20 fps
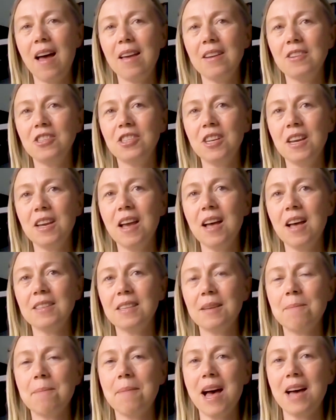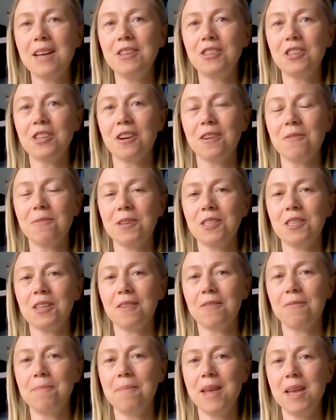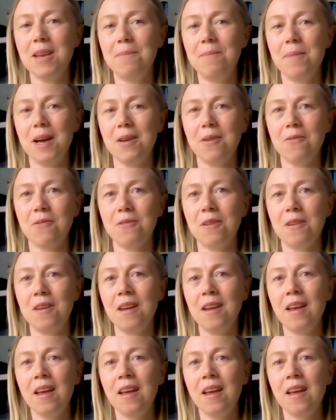she has a mantra which I've made my own.